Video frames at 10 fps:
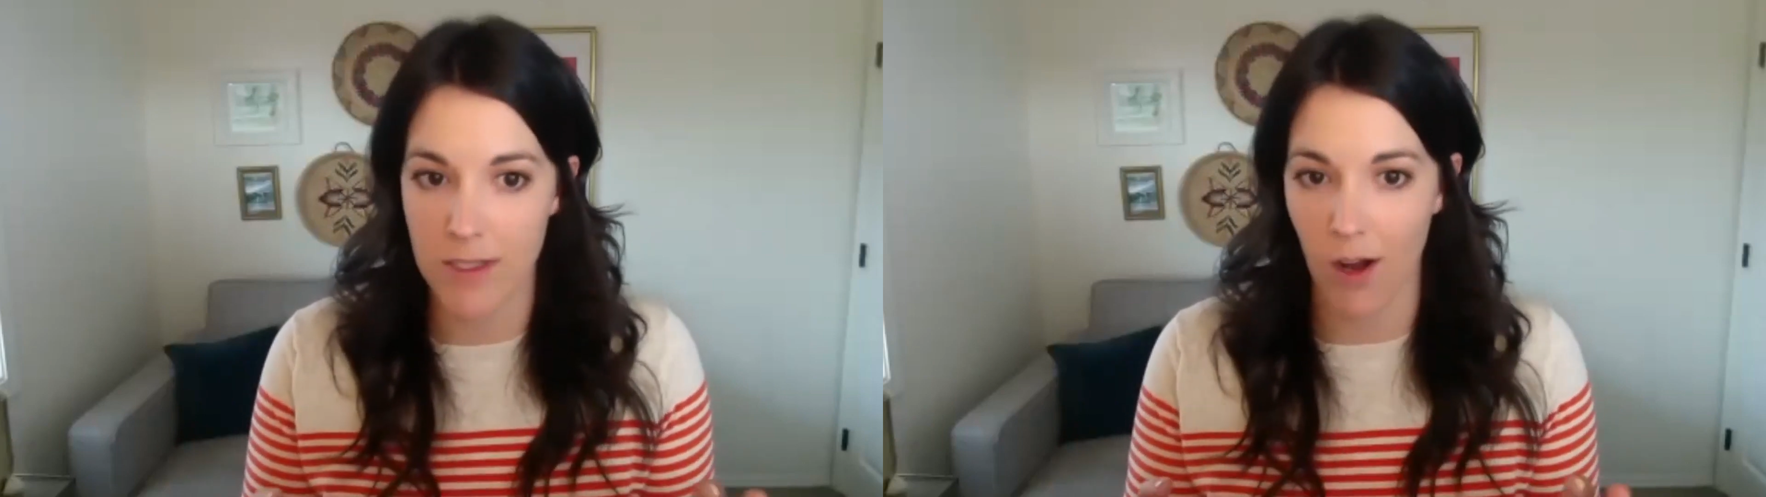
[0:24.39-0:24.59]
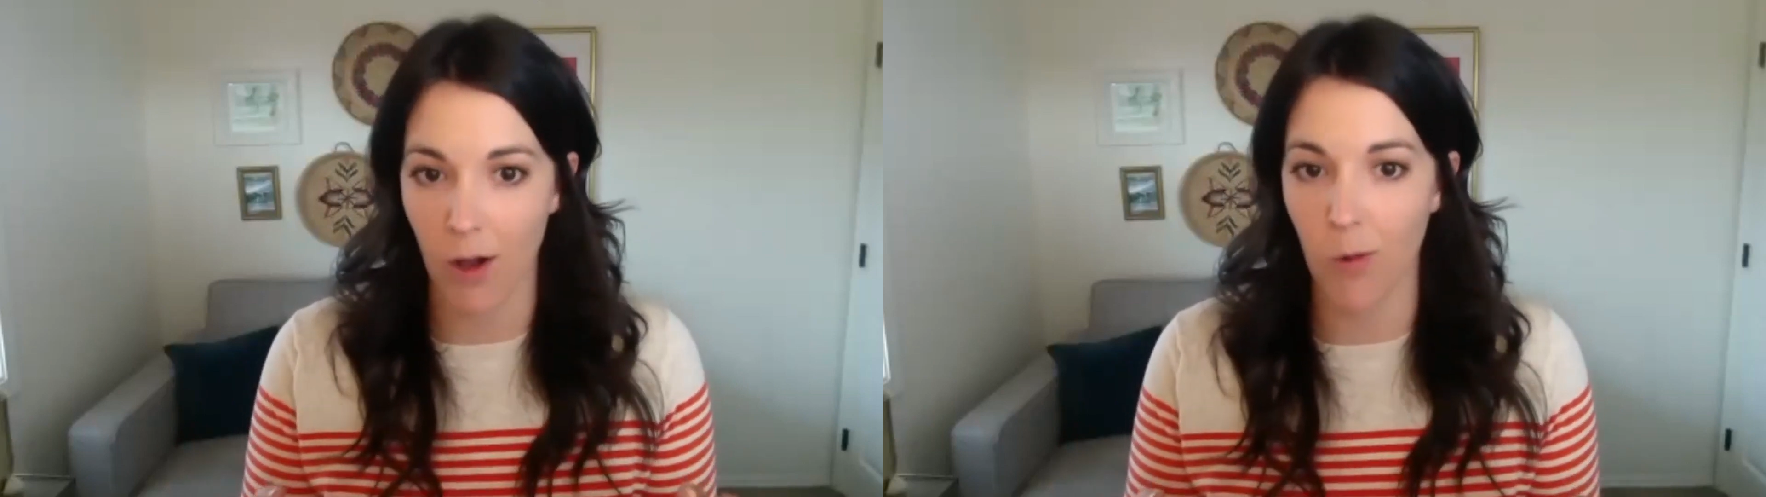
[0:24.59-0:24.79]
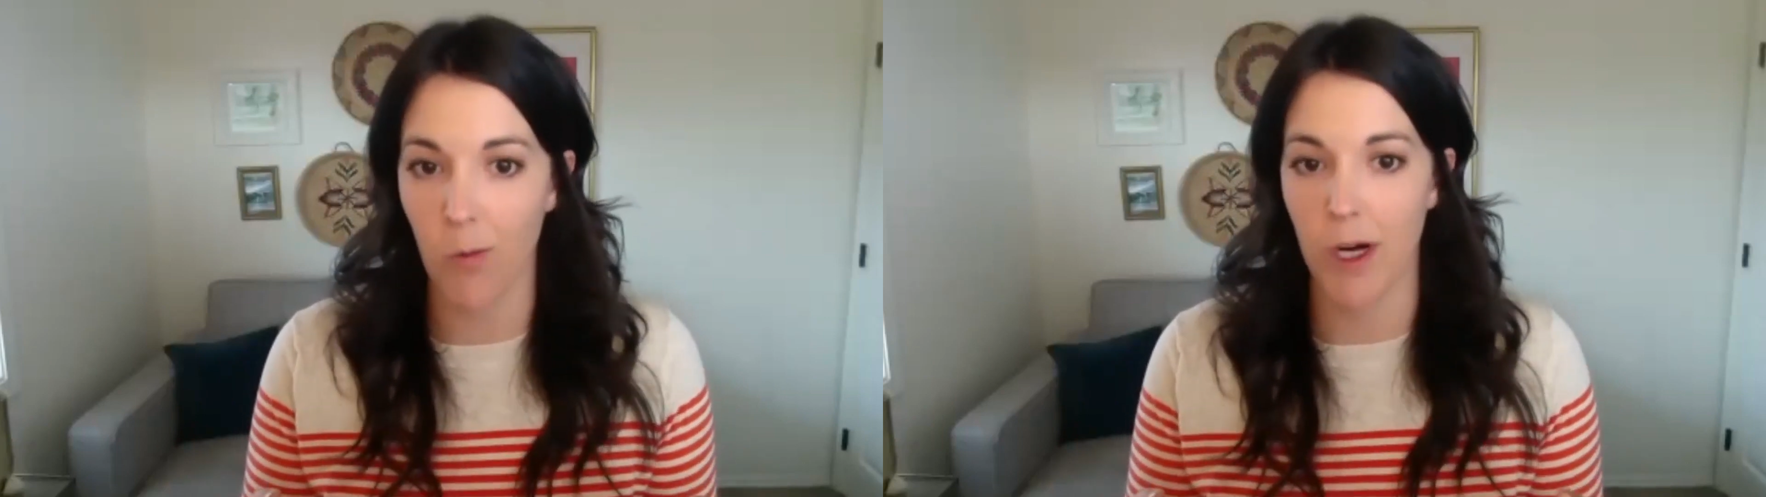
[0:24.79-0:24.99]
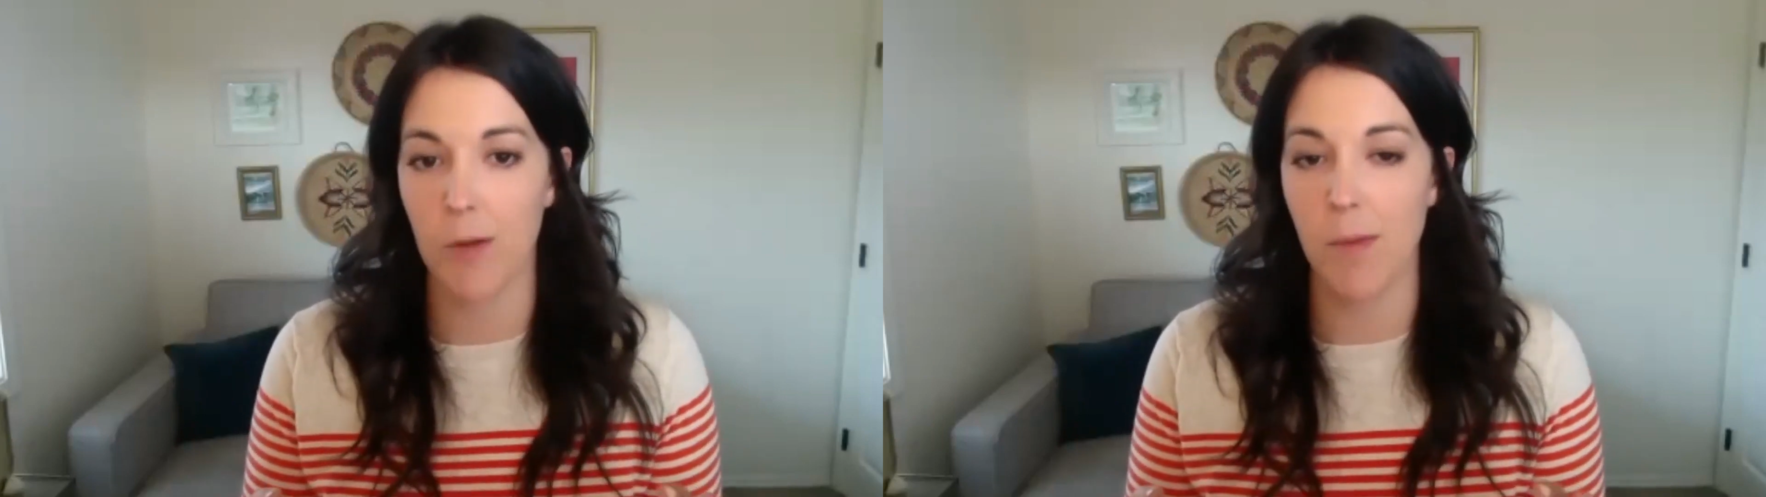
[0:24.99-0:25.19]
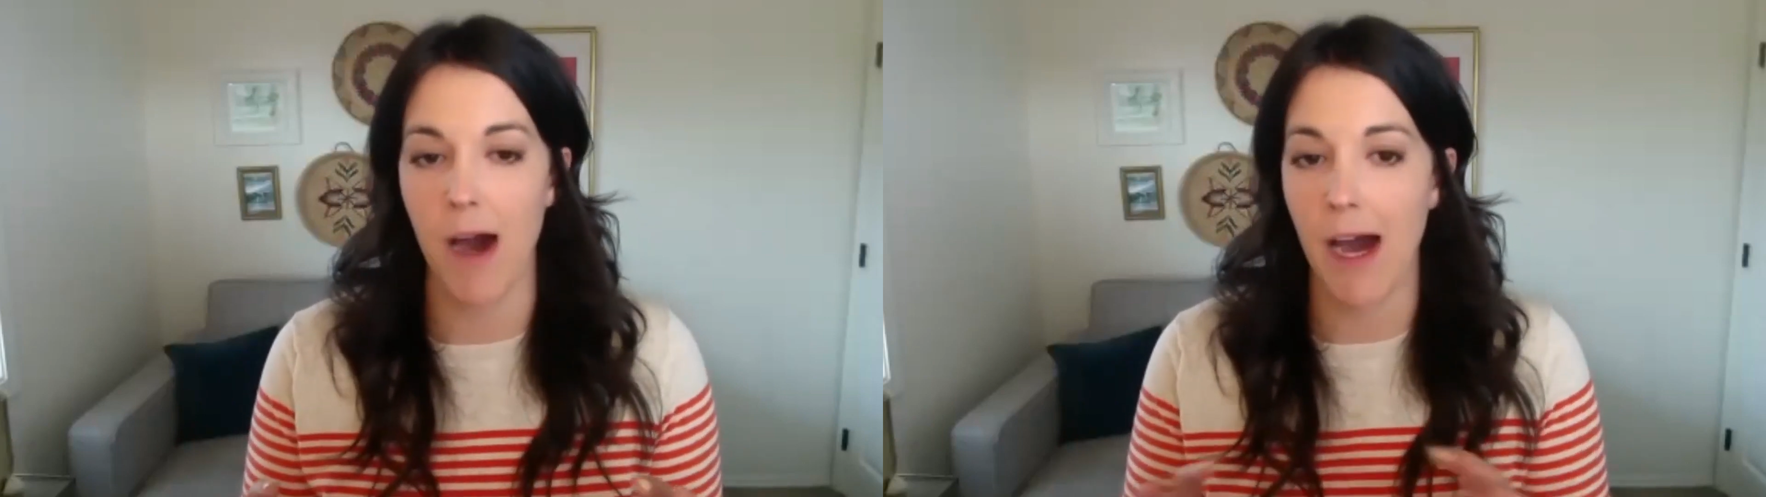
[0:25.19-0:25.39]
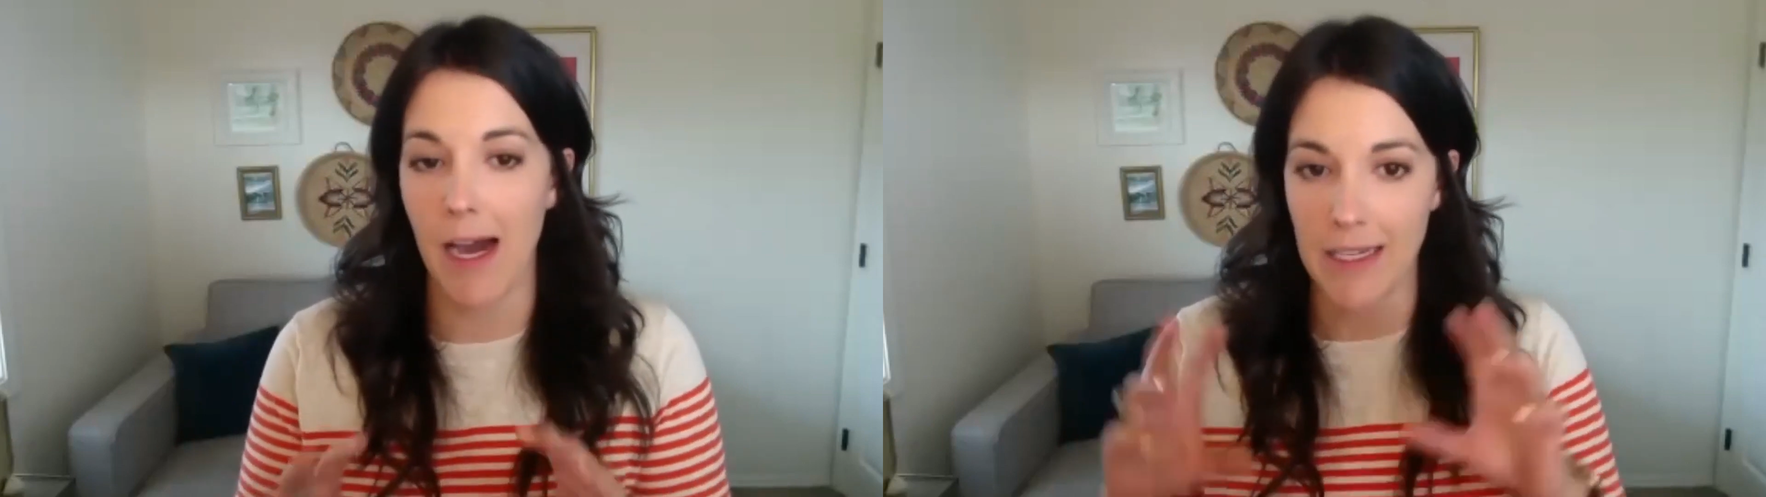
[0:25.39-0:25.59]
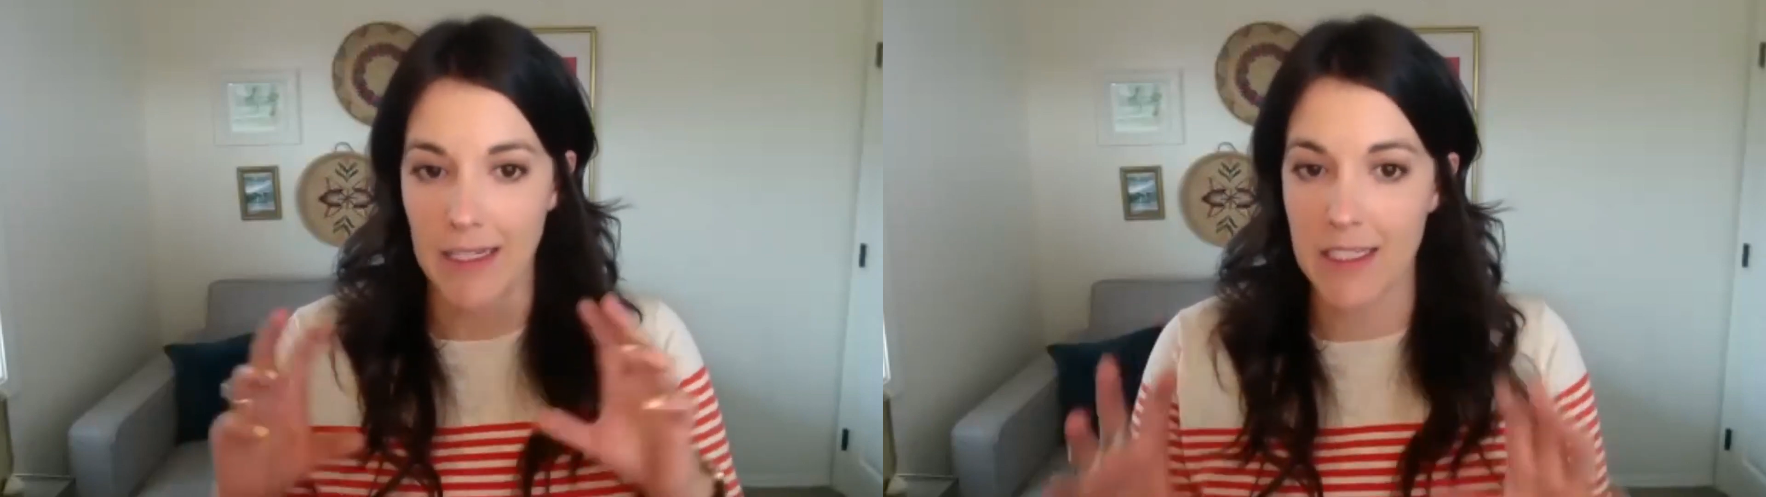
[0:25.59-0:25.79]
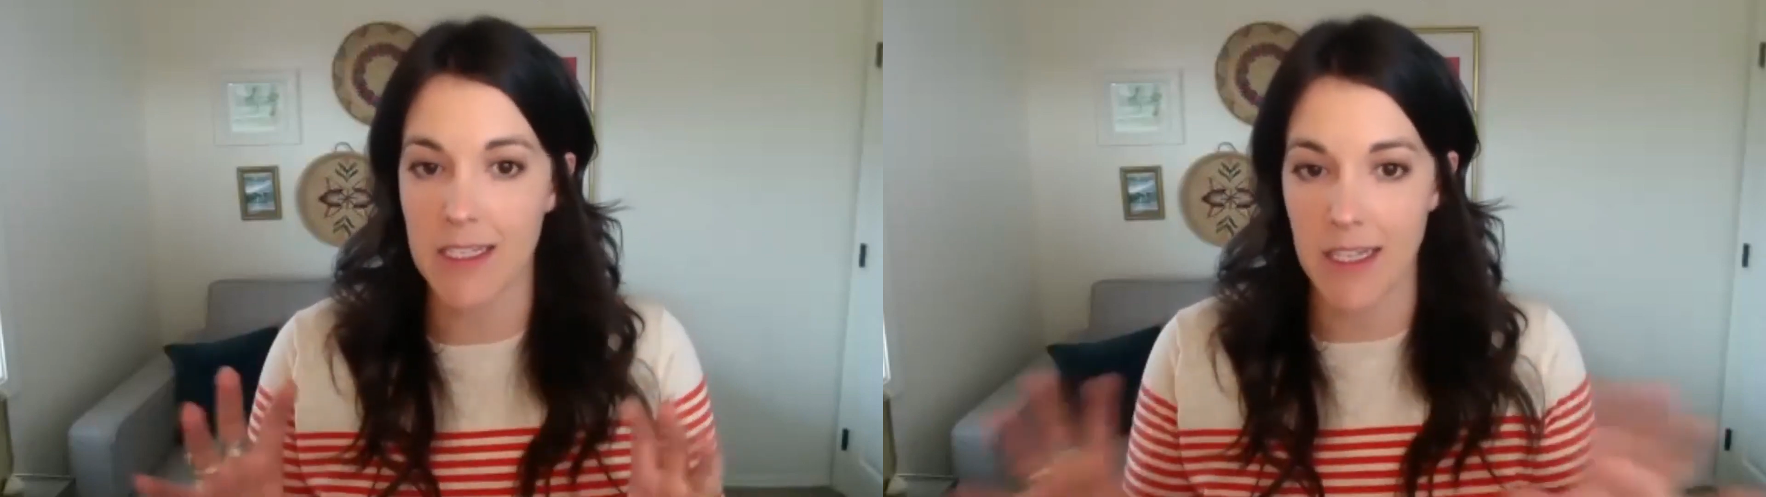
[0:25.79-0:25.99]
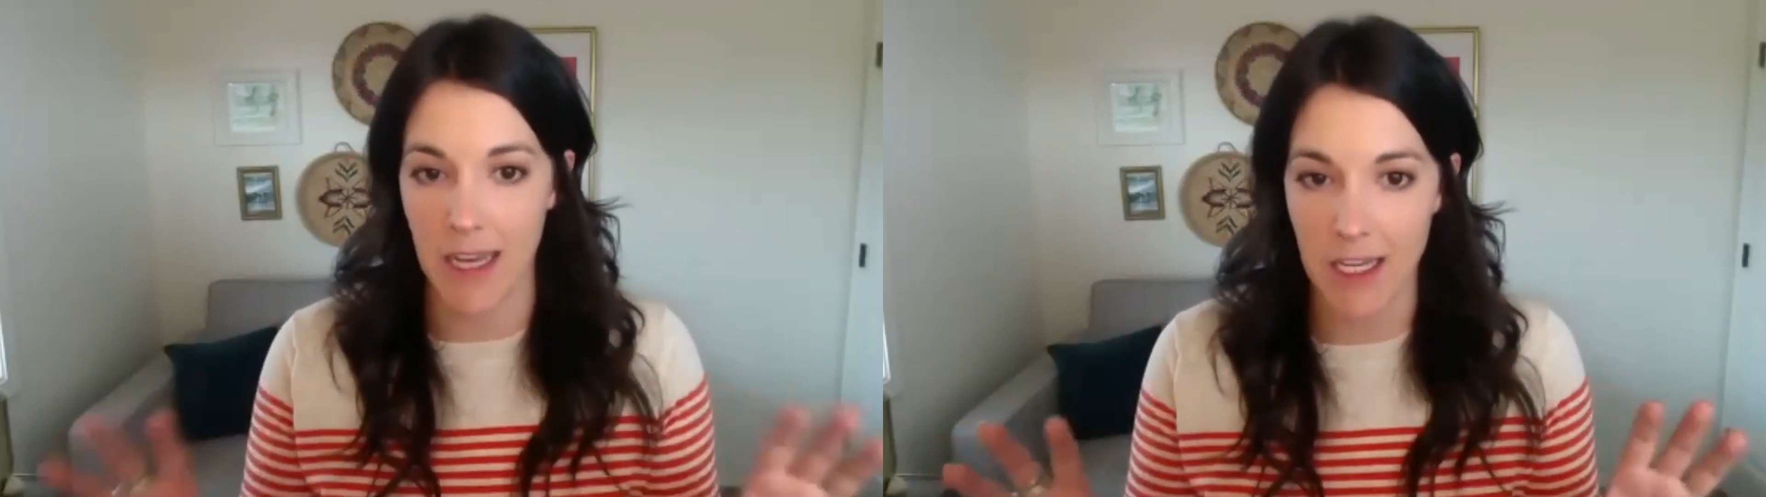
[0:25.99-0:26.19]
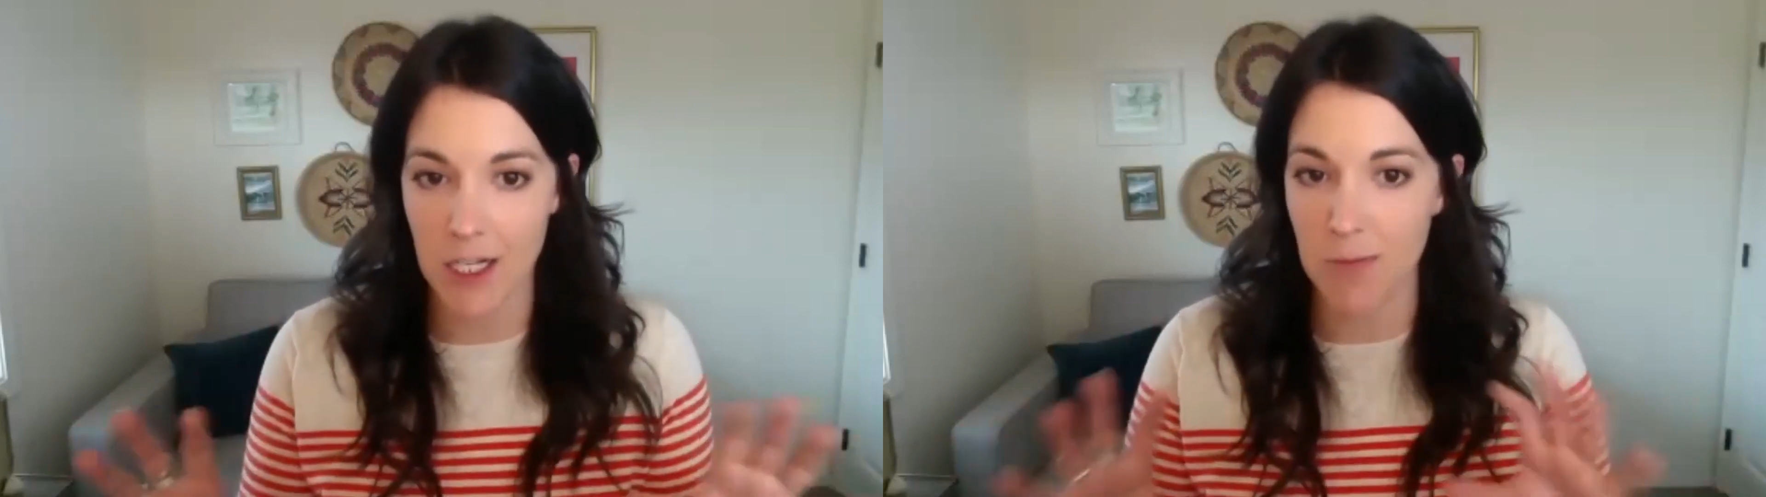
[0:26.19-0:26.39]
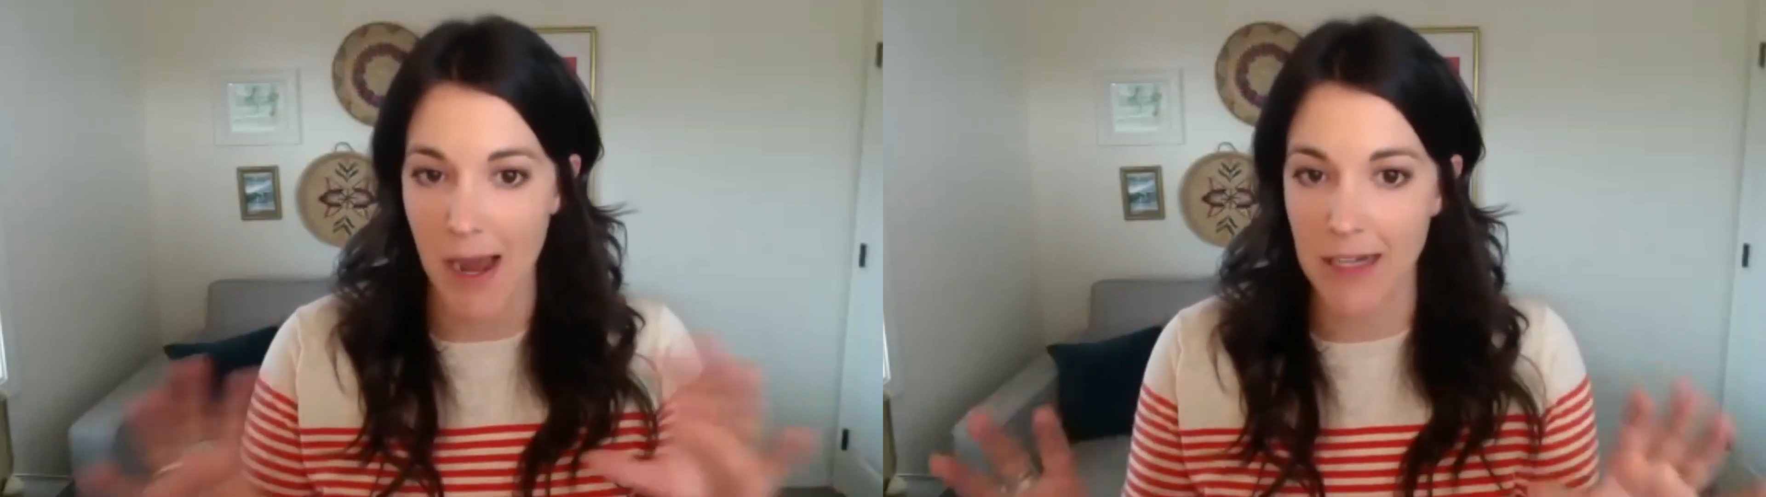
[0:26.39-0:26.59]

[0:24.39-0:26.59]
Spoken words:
that all work backstage,